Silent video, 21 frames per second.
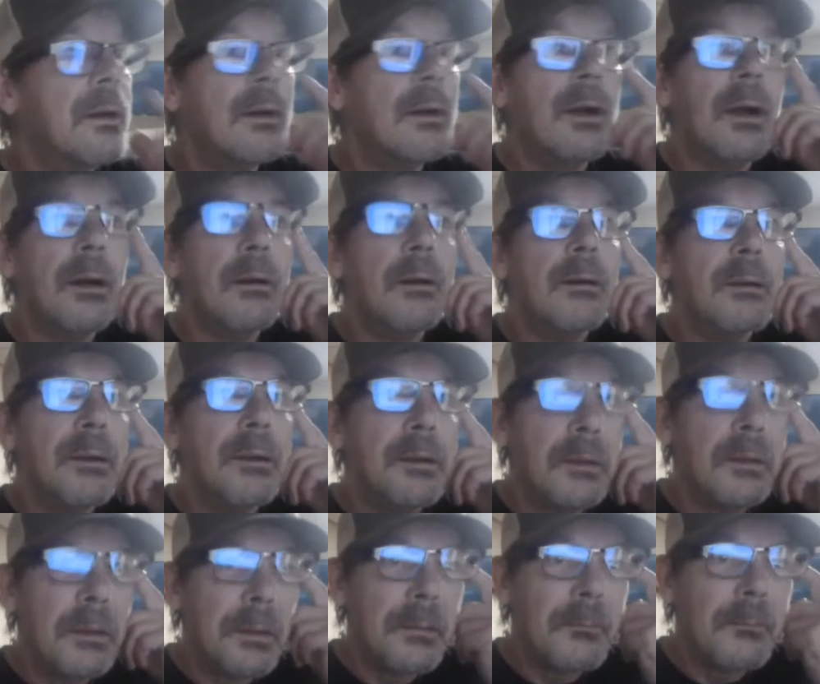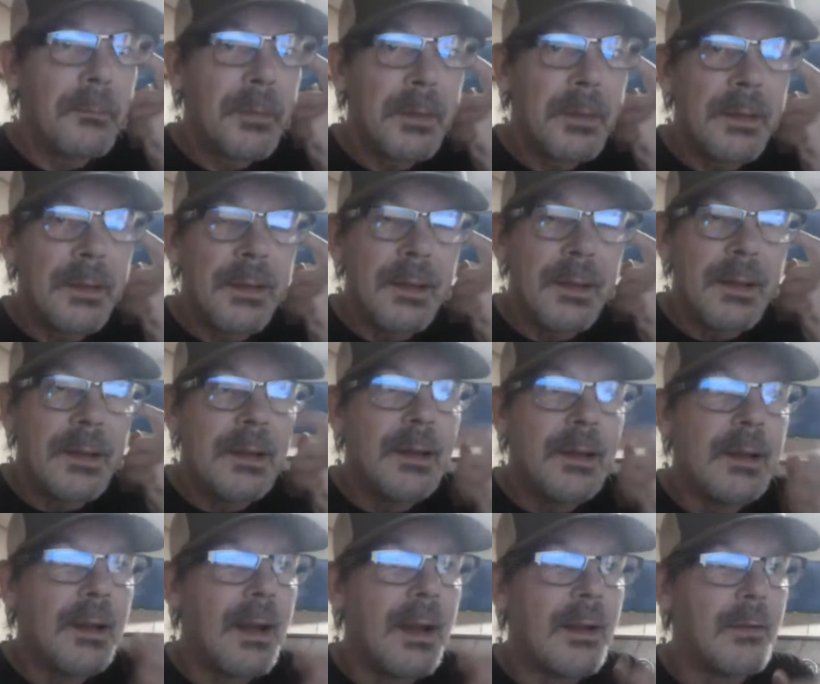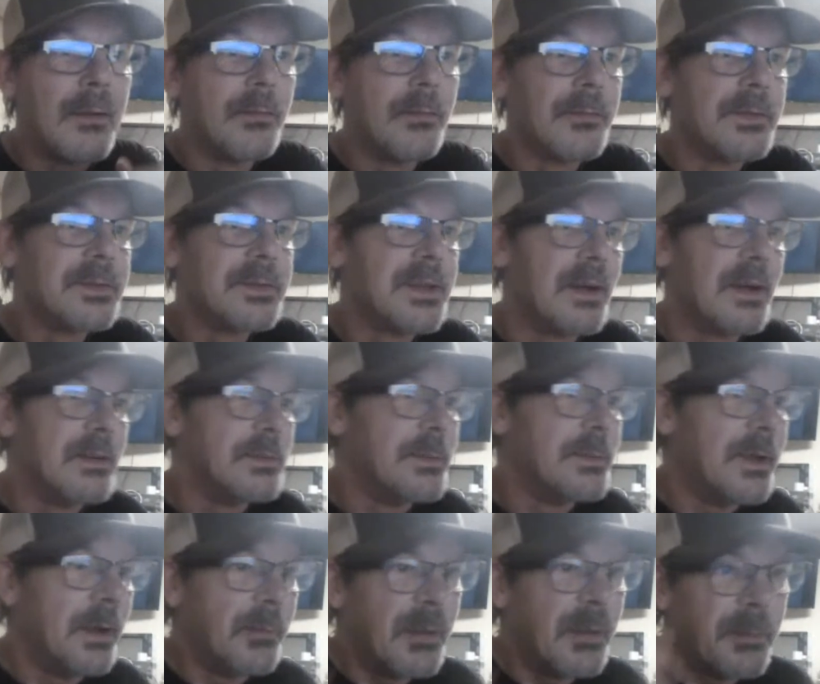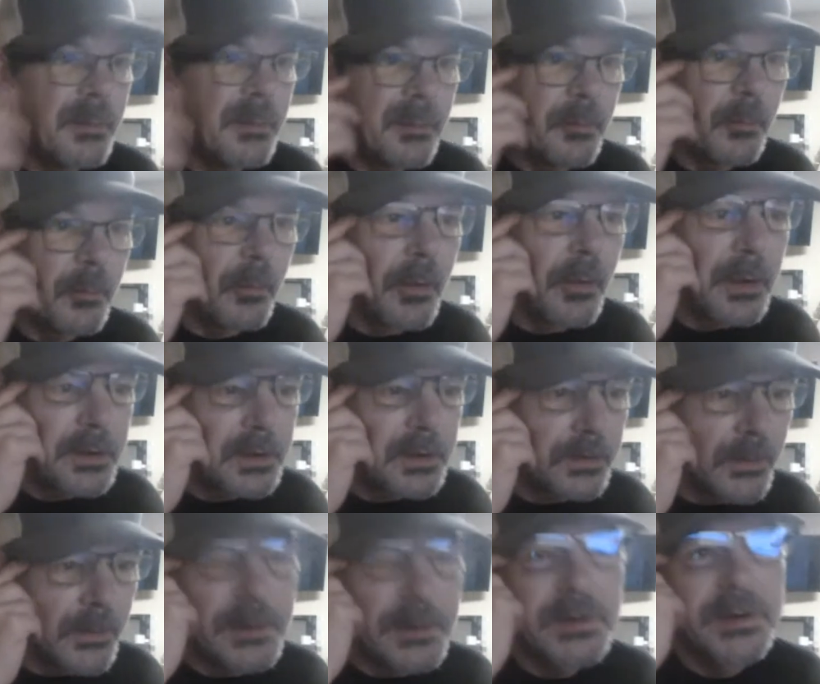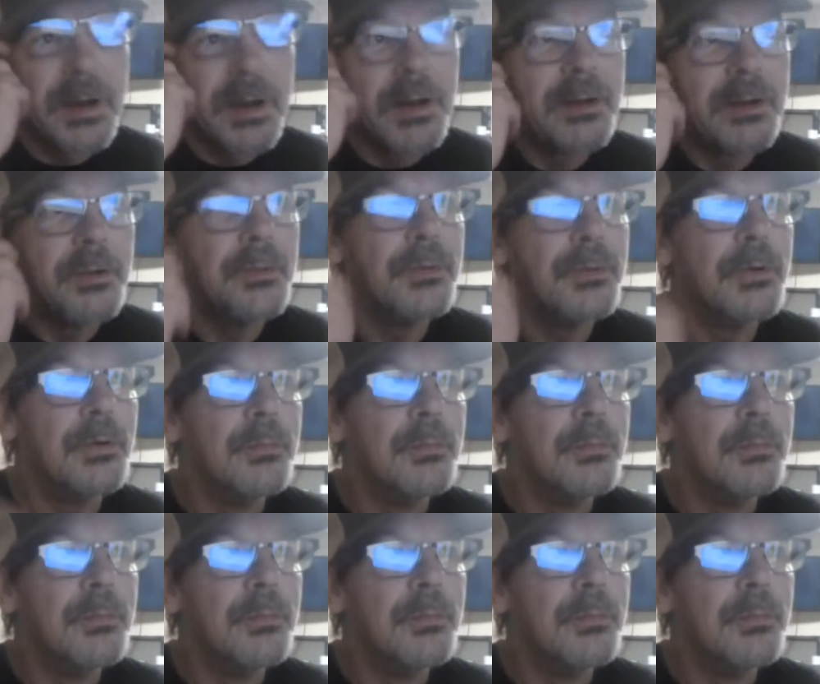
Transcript: Yeah, I don't know if this tells me how many people are actually watching on YouTube.